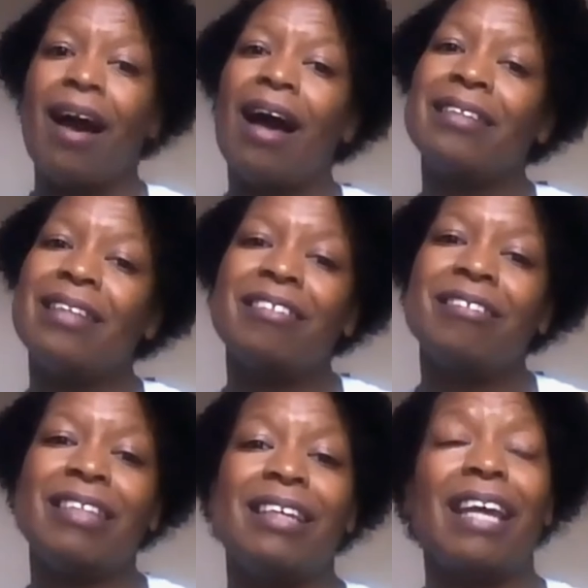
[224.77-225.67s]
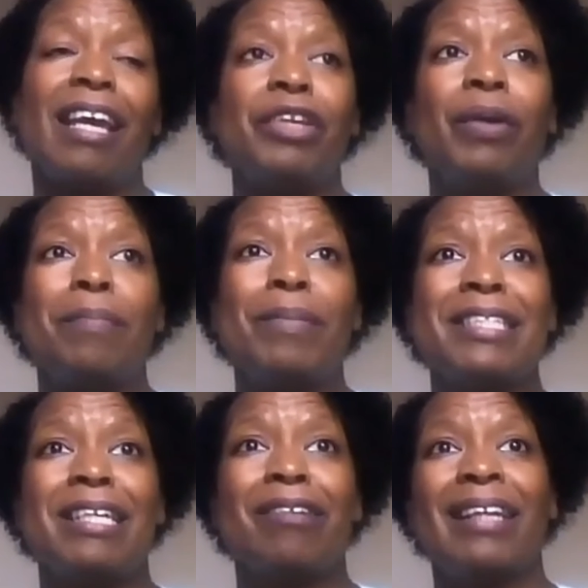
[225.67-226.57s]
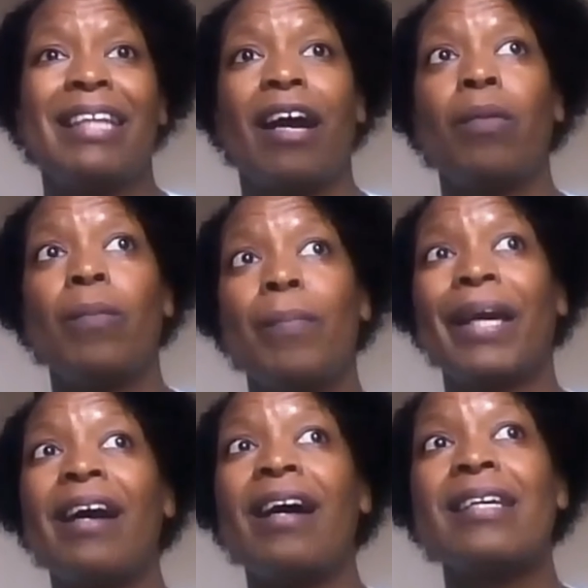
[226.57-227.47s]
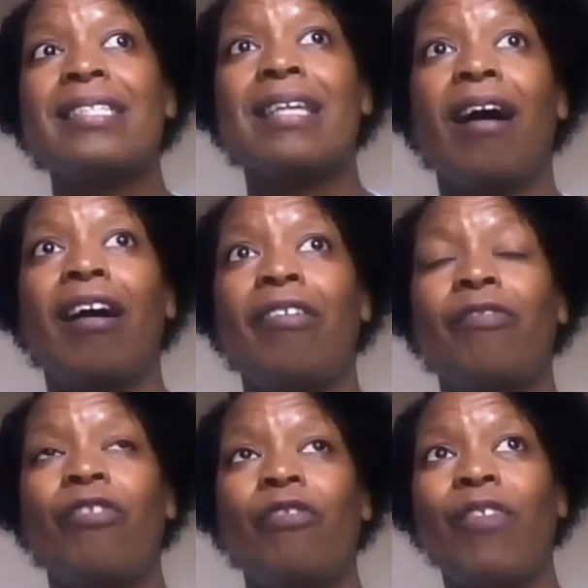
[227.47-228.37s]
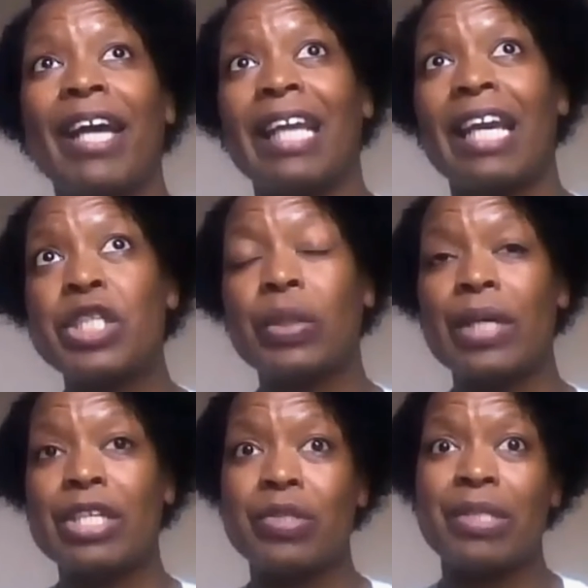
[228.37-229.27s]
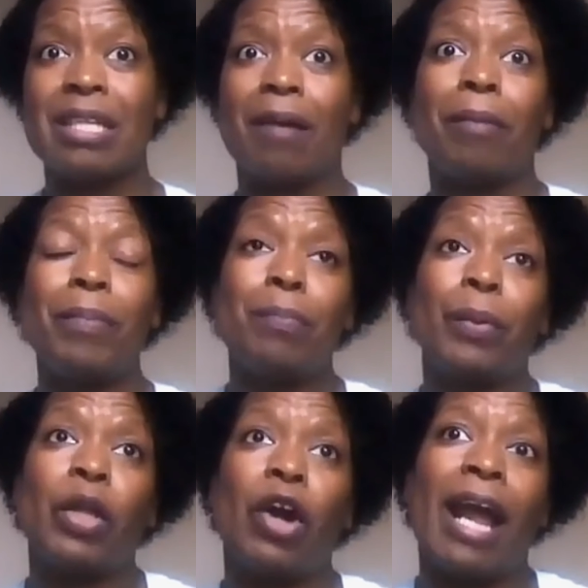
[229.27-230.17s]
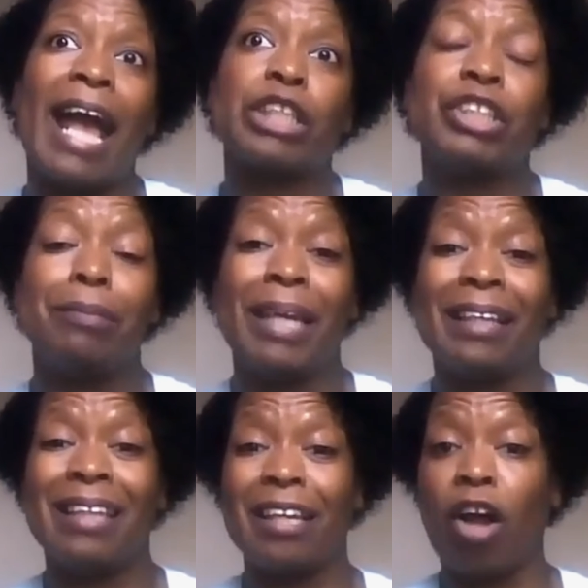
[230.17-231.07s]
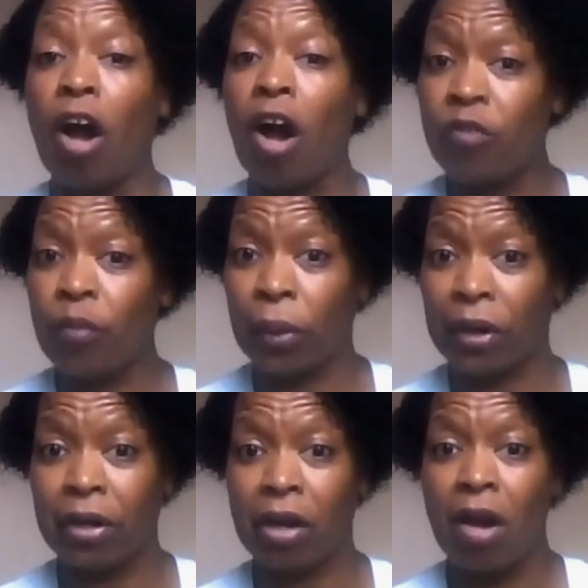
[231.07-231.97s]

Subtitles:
Another thing that you could be seeing right now, because of financial issues, some people are actually being laid off work